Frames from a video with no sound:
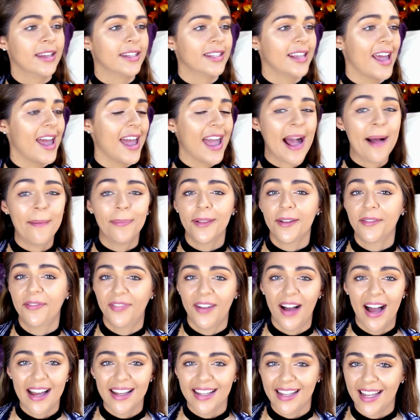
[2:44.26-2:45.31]
is
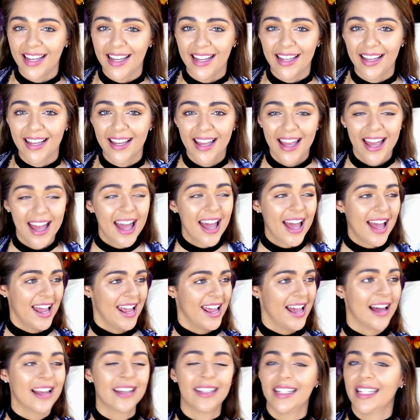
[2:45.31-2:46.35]
amplifying
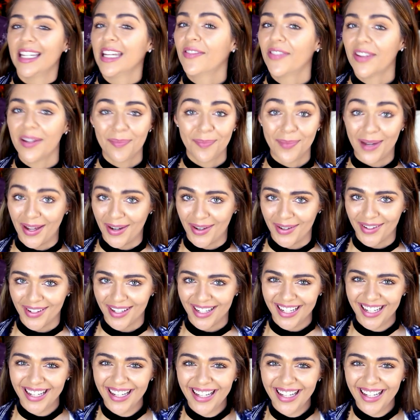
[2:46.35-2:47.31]
and even better.